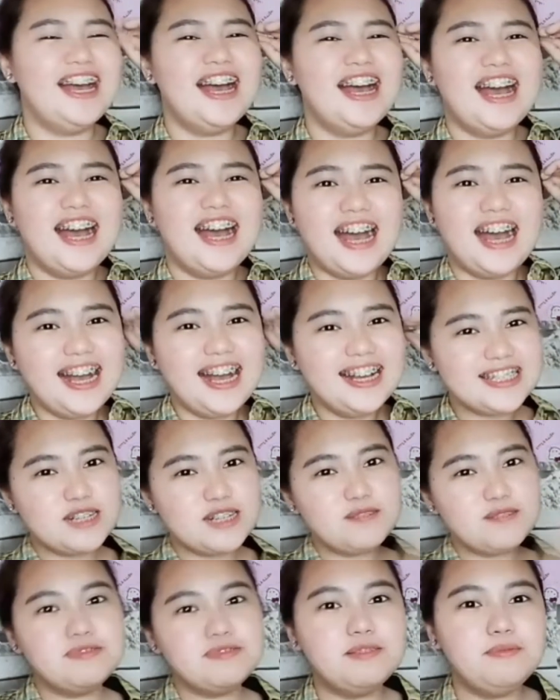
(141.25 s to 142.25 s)
ang sarap
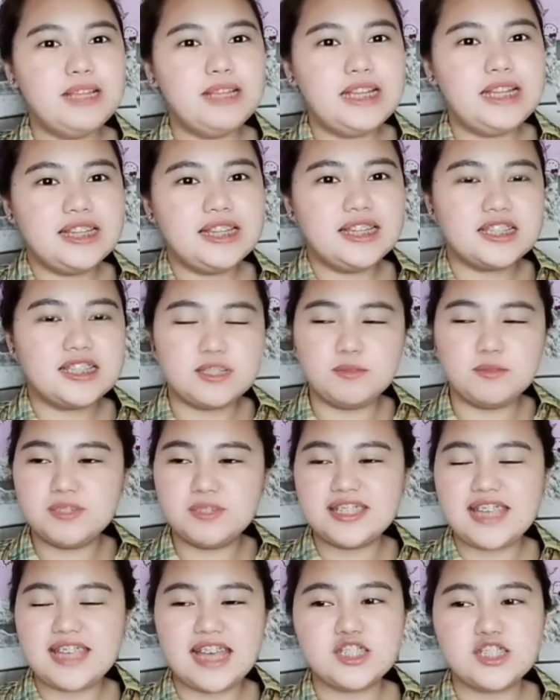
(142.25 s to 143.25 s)
sa feeling that someone's
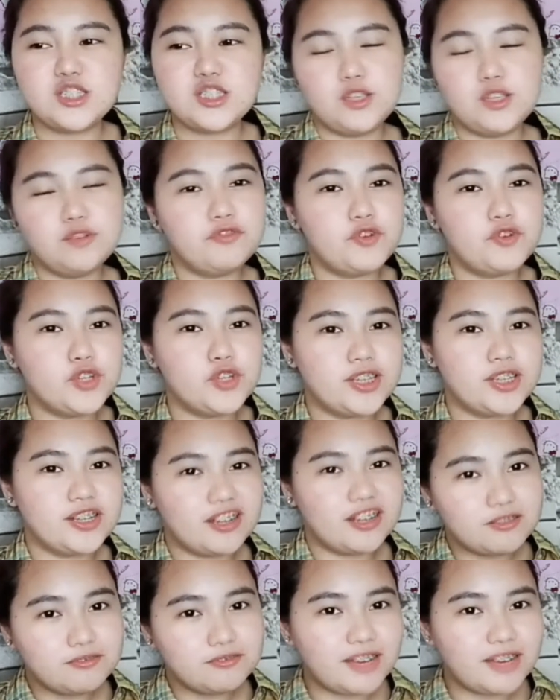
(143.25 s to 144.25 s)
ask you for their
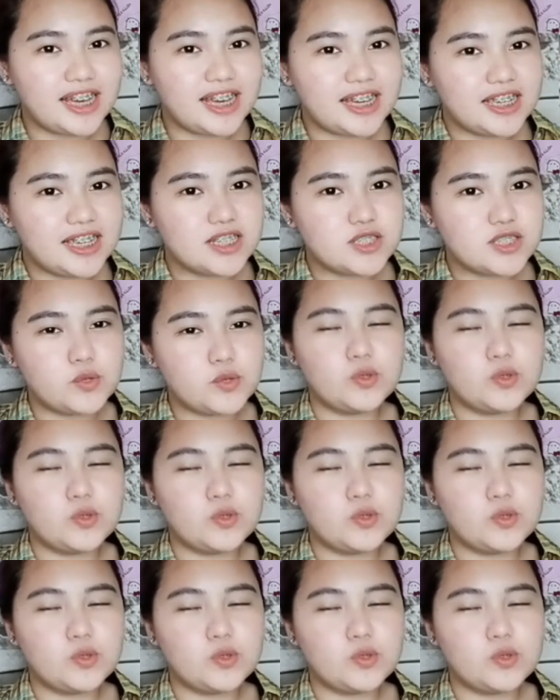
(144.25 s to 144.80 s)
advice, or